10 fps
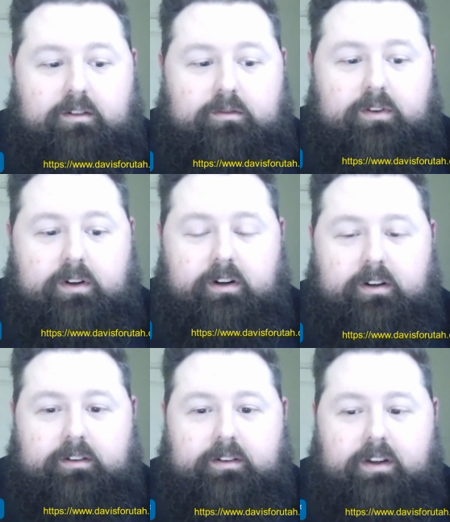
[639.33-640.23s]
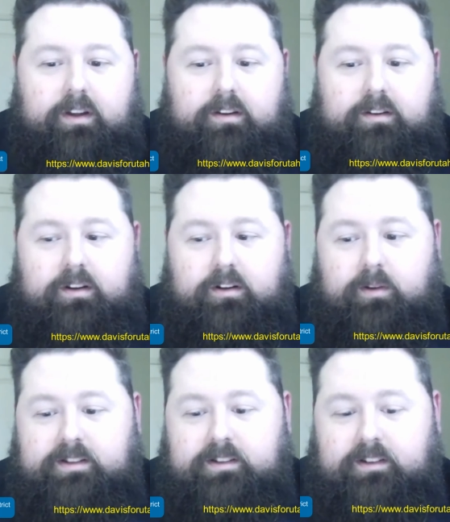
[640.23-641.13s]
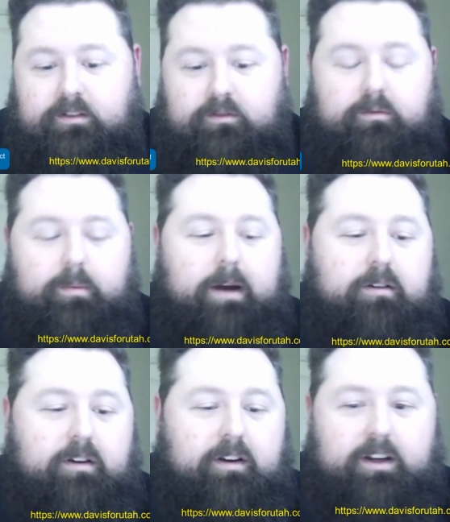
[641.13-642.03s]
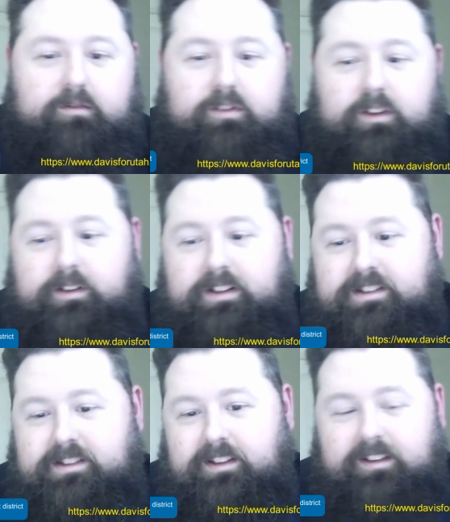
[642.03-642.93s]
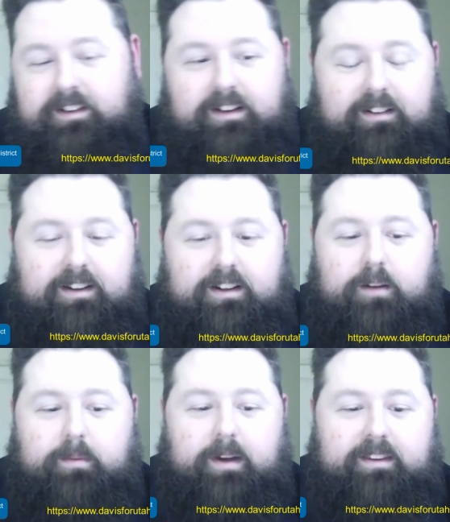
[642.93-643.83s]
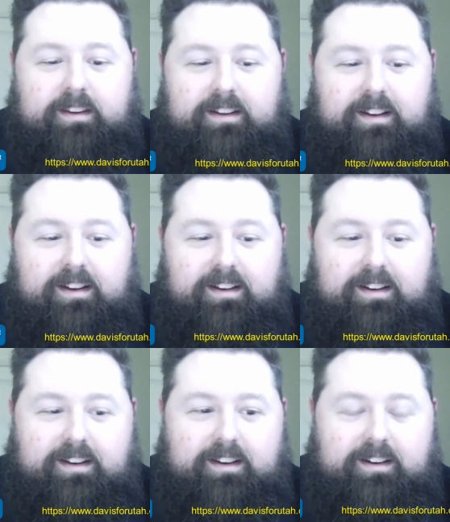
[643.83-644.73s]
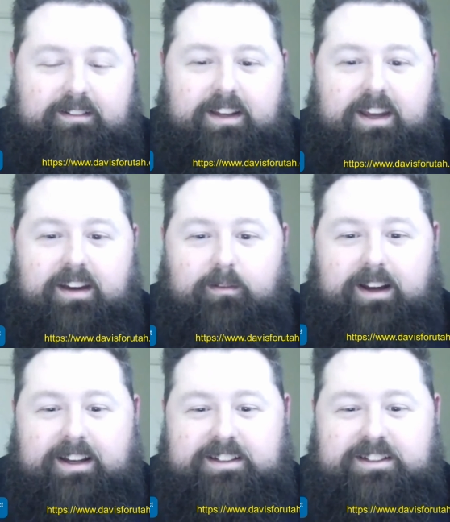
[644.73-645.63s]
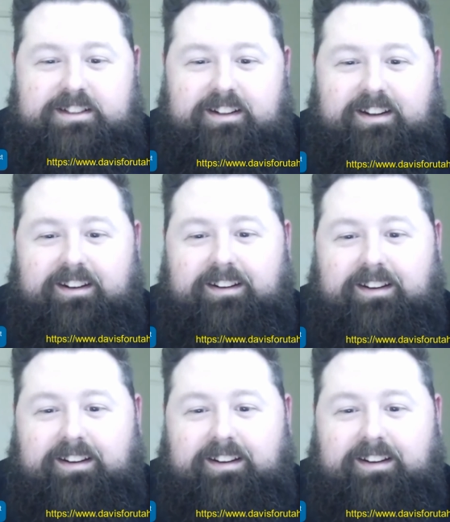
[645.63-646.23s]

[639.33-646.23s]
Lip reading: for, reasons of power and influence. And, you talk about the, to get rich and,